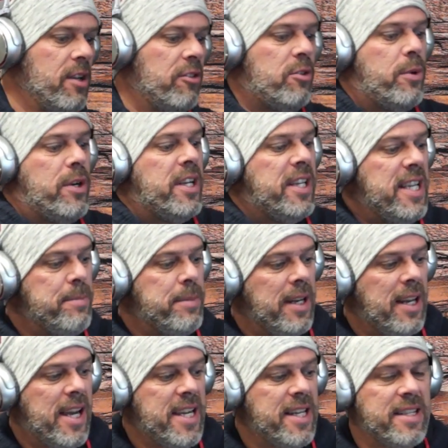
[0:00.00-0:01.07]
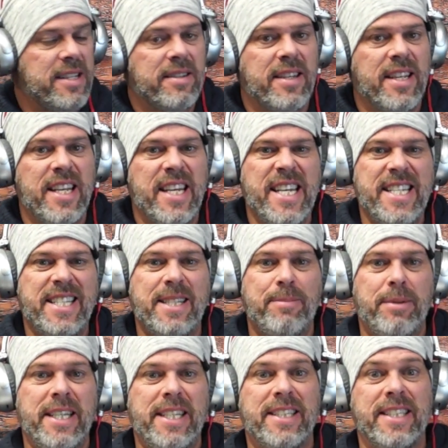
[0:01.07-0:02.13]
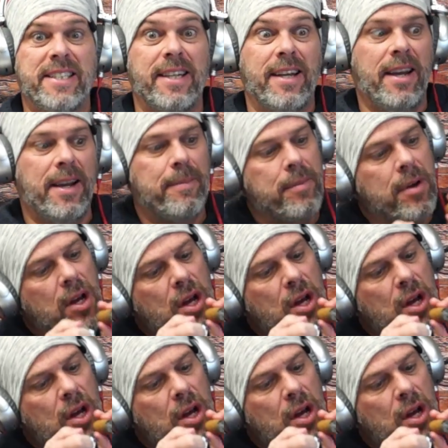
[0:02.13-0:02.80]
So we're going to keep it light and easy peasy today.